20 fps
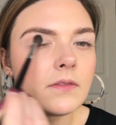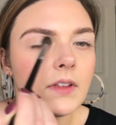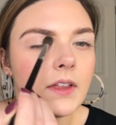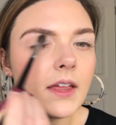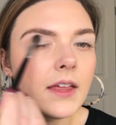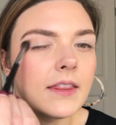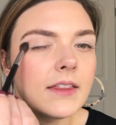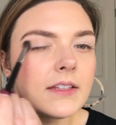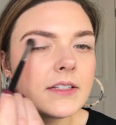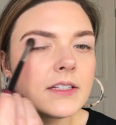
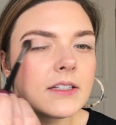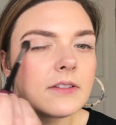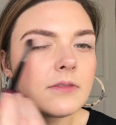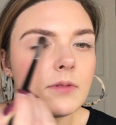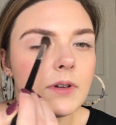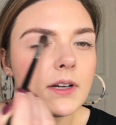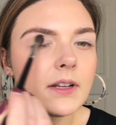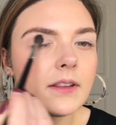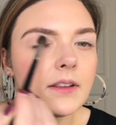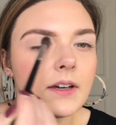like this is
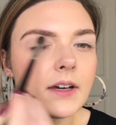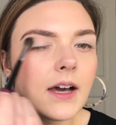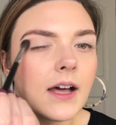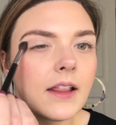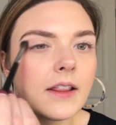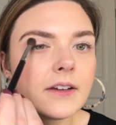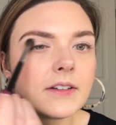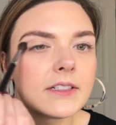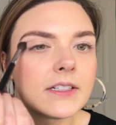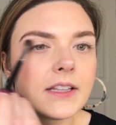one of the
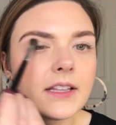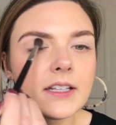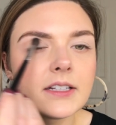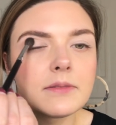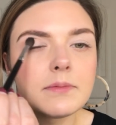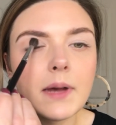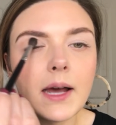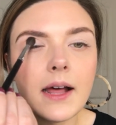colors in this